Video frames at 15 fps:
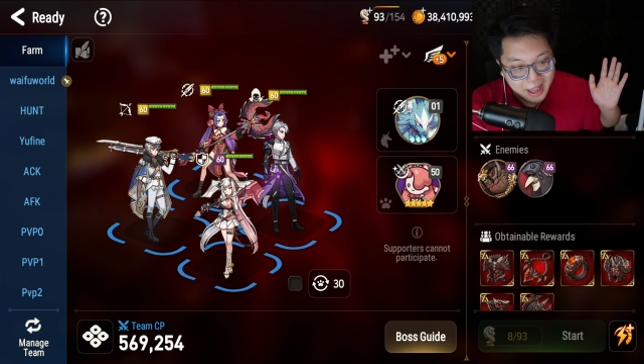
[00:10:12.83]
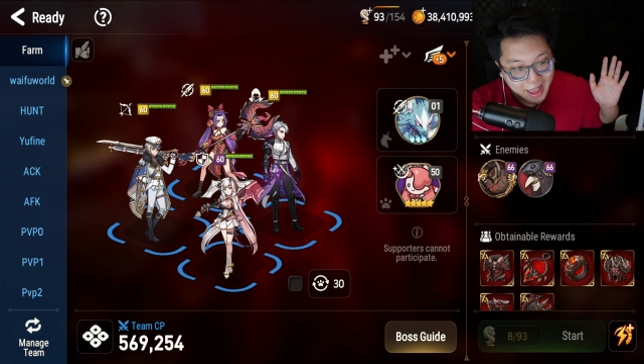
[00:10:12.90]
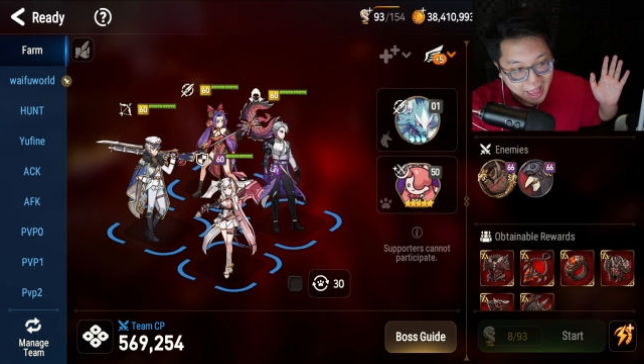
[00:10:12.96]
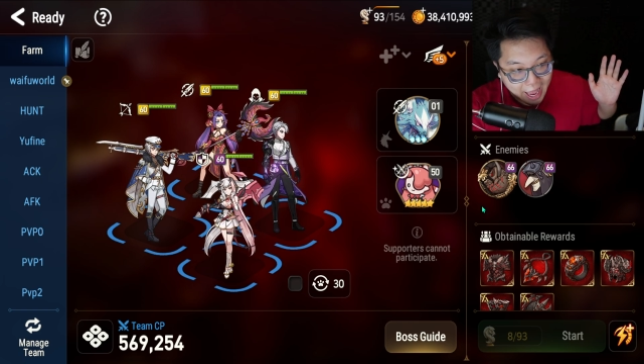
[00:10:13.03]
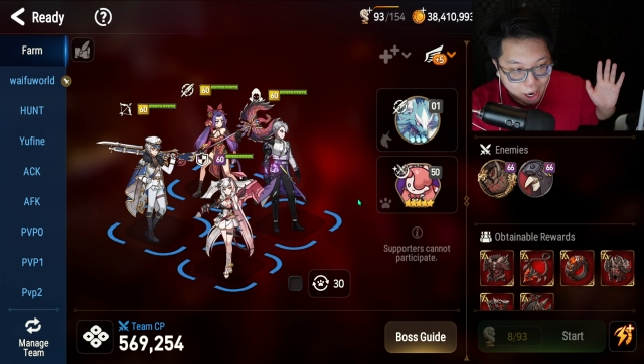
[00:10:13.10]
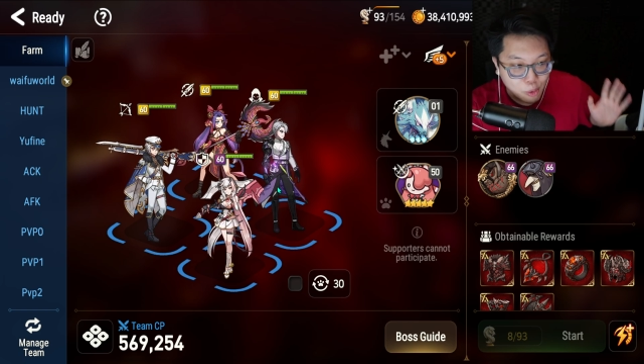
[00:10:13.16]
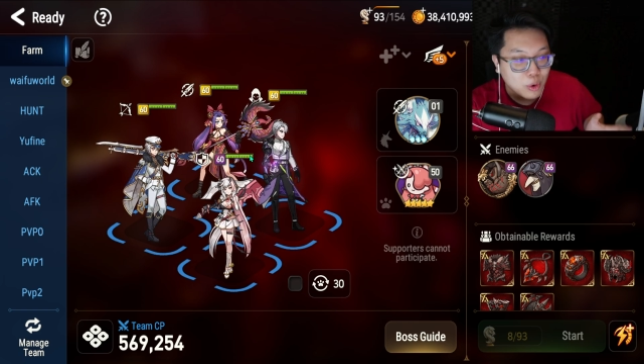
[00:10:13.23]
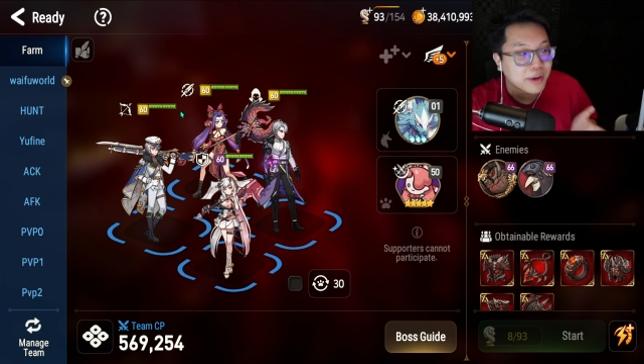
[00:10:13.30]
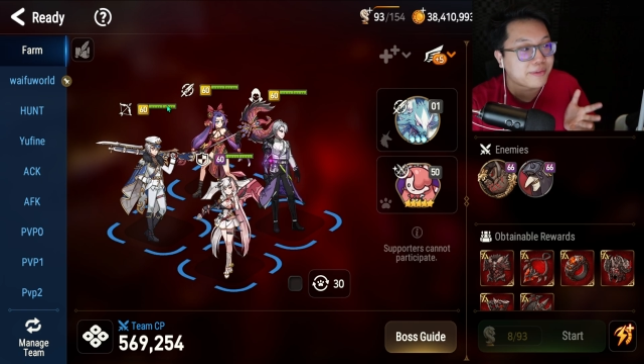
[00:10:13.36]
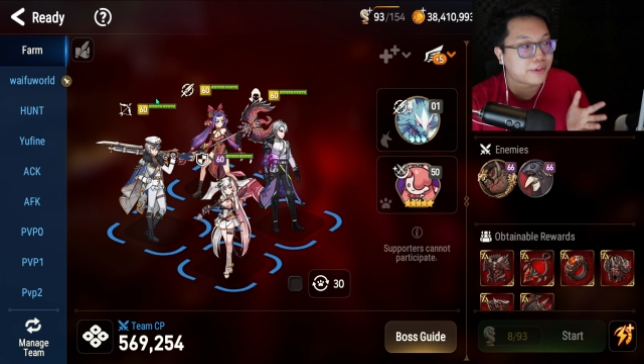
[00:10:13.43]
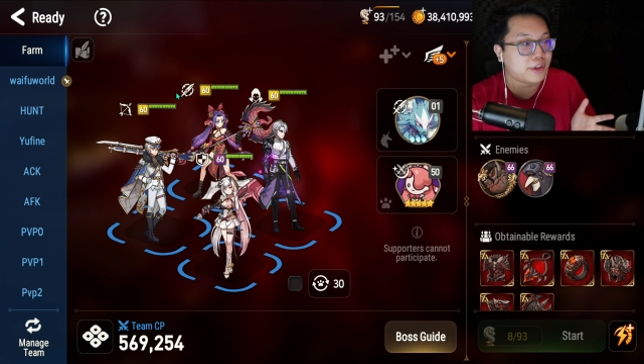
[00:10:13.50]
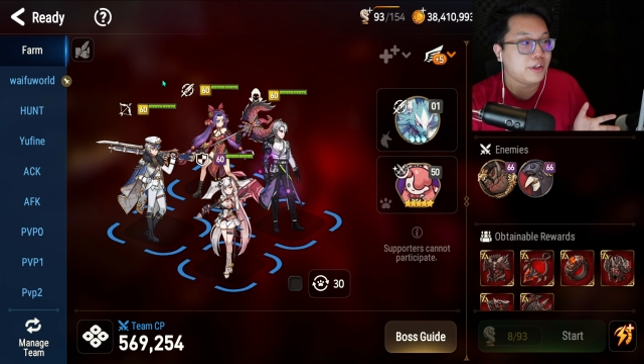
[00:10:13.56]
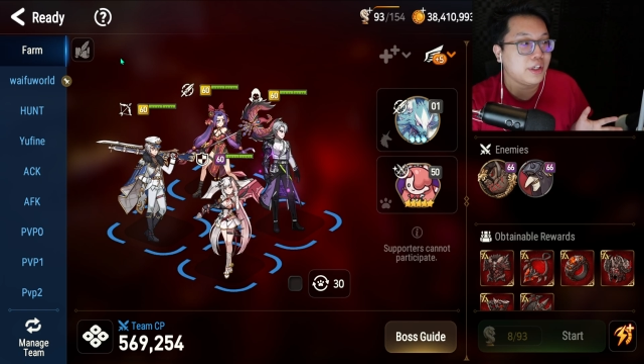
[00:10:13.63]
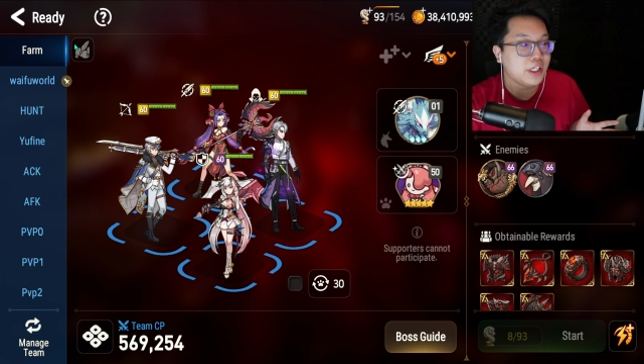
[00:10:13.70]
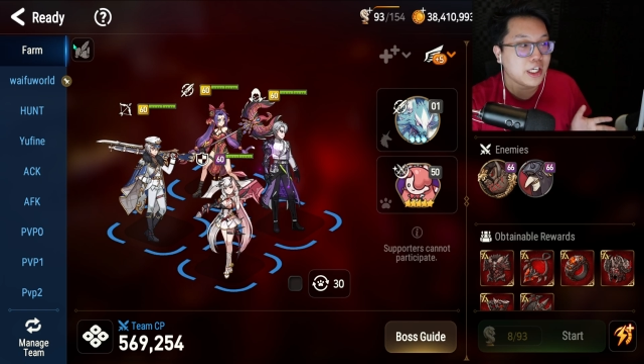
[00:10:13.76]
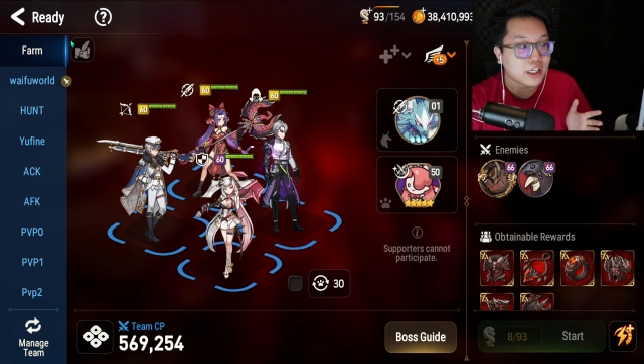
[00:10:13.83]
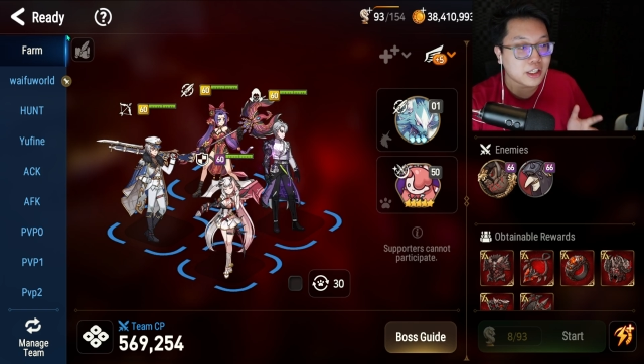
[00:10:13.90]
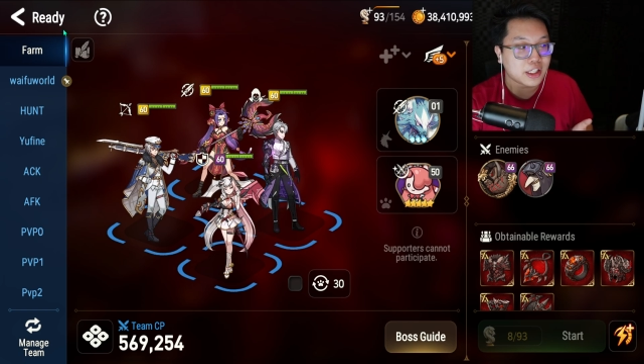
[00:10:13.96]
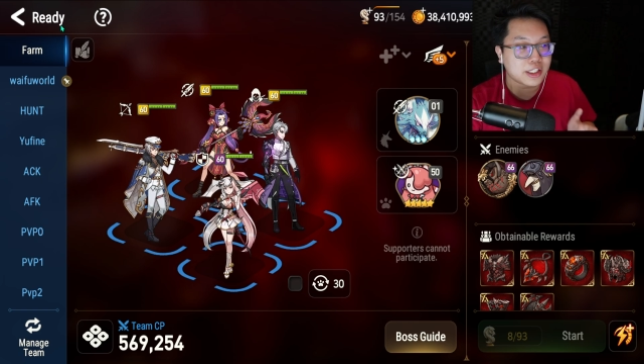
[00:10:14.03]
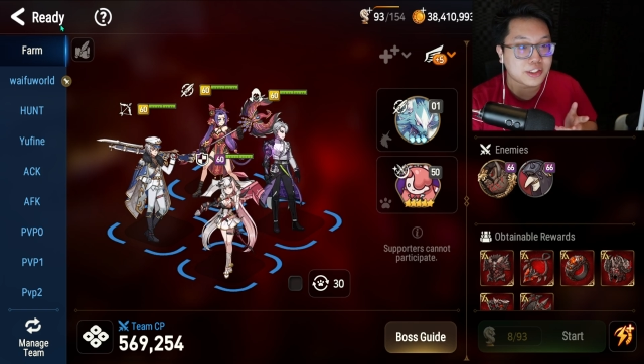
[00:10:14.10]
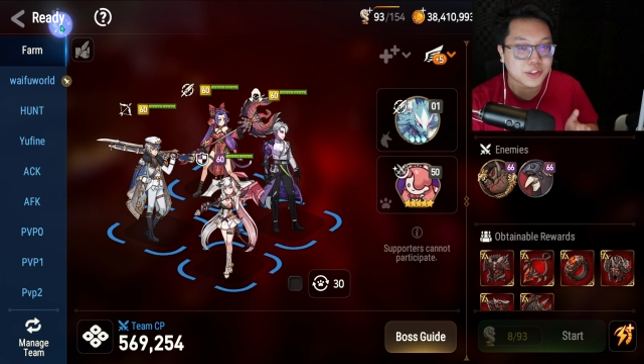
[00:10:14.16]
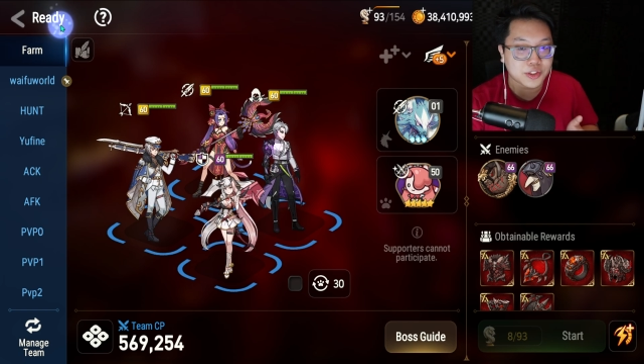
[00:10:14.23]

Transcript: However, none of this is